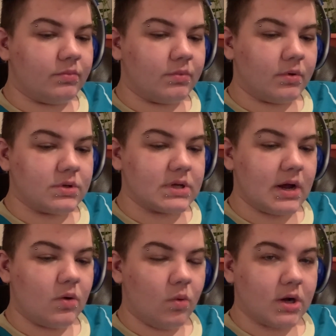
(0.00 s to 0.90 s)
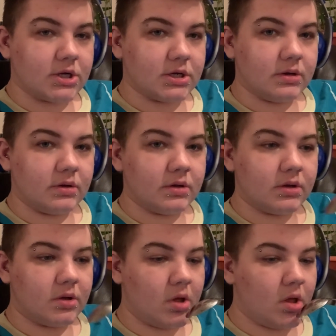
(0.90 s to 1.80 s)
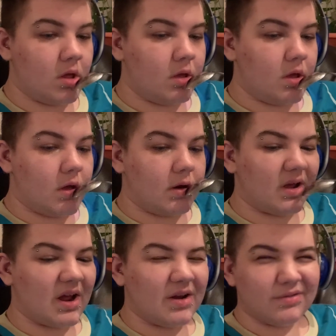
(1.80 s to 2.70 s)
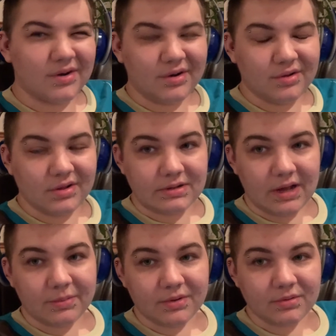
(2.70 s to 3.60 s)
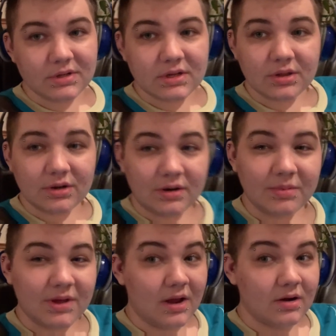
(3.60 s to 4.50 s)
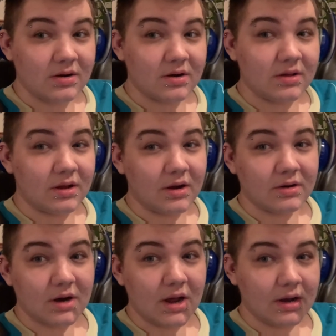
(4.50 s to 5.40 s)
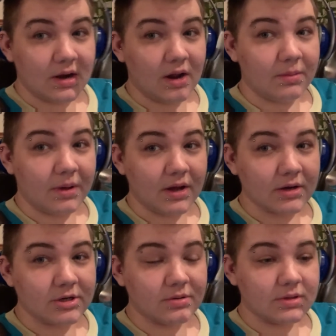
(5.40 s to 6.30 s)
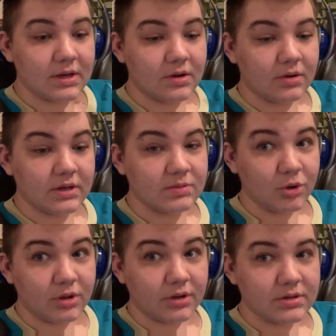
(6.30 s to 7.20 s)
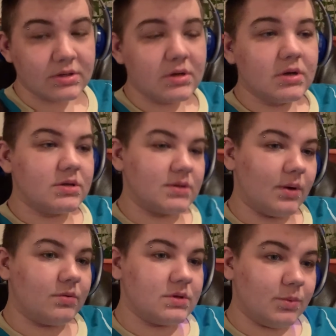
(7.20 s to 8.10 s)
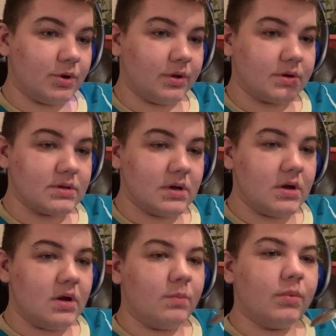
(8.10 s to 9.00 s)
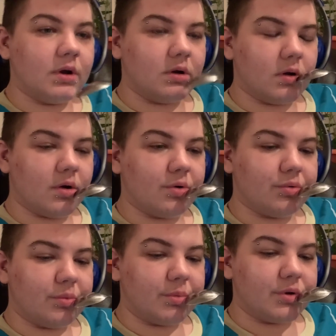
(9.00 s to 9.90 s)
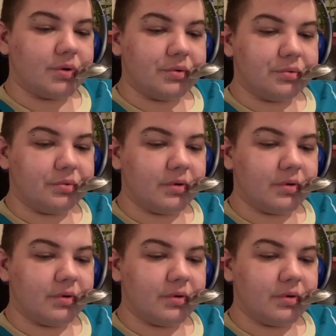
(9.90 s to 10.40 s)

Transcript: was kind of watching, and I kind of already knew this happened because I looked up the character, and the character had an eye patch, so I was like, okay, spoilers. So, spoilers. But in Danganronpa 2,